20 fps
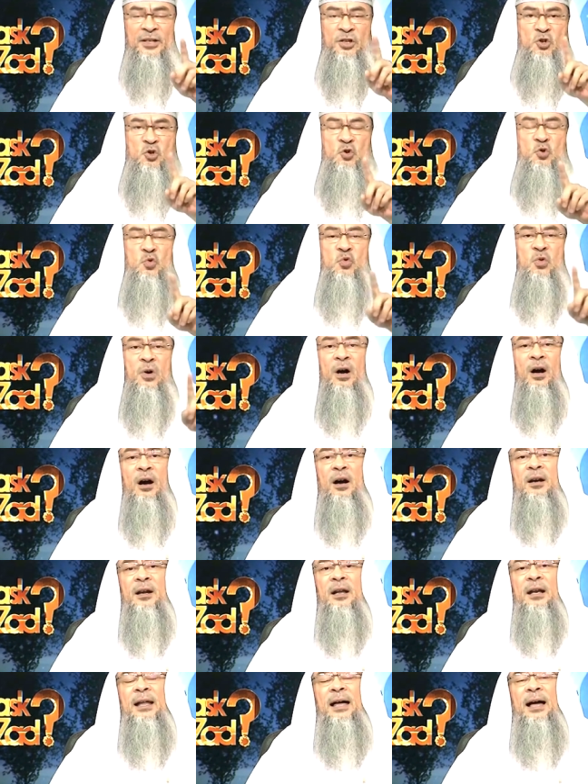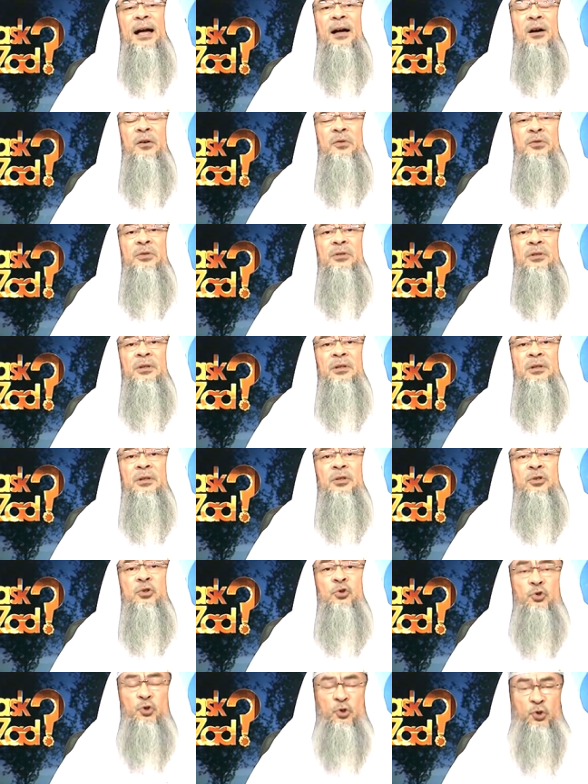you are allowed
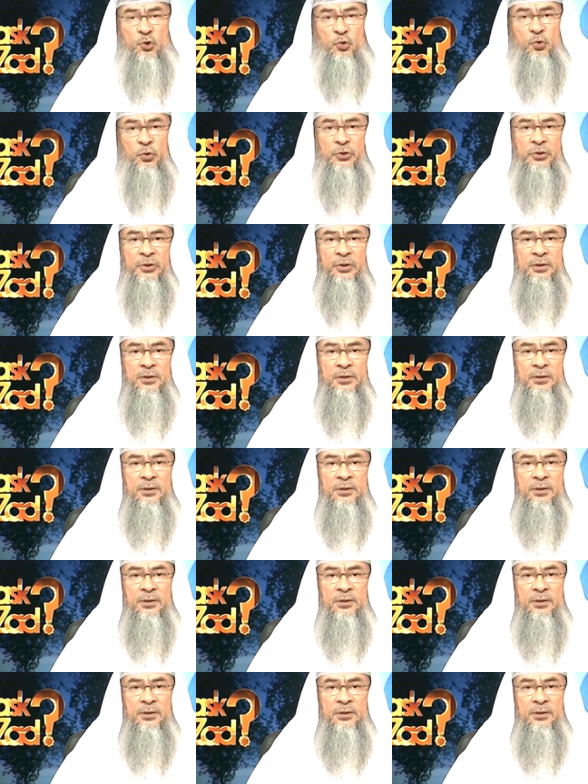to shoot